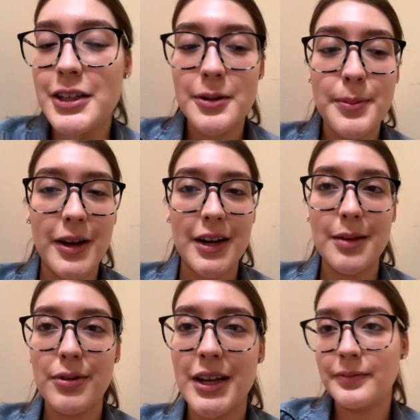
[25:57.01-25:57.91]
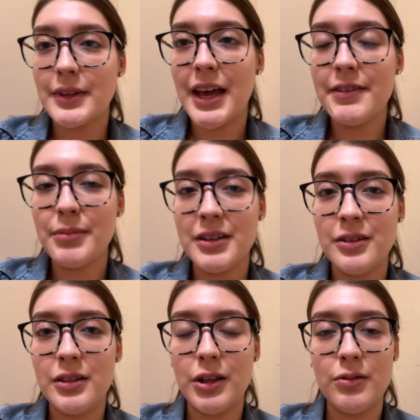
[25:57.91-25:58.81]
a little potty break. I haven't bought
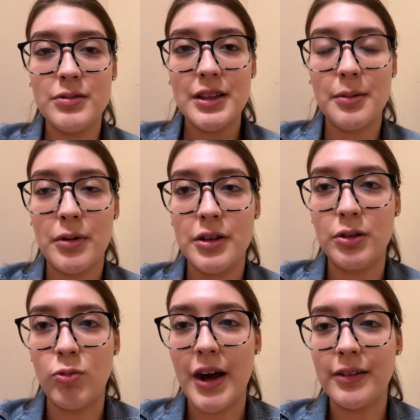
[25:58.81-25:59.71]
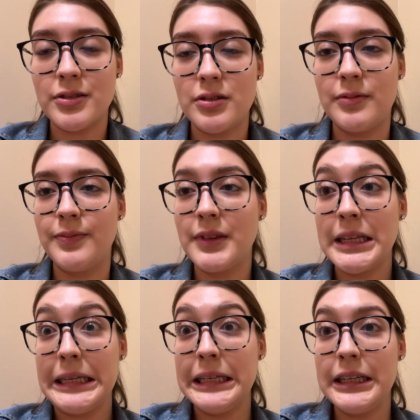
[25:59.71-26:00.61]
clothes in the mall in a while, so
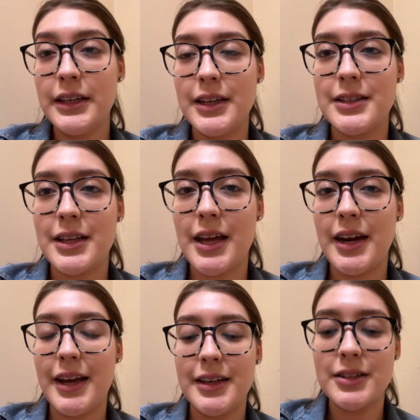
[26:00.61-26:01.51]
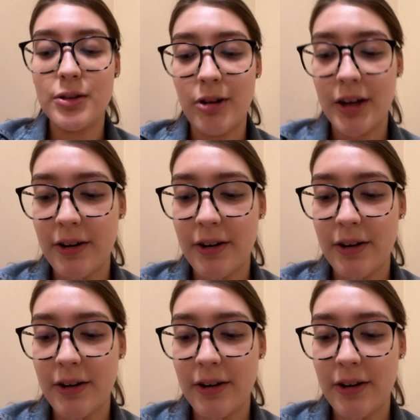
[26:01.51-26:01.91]
it's kind of nice to walk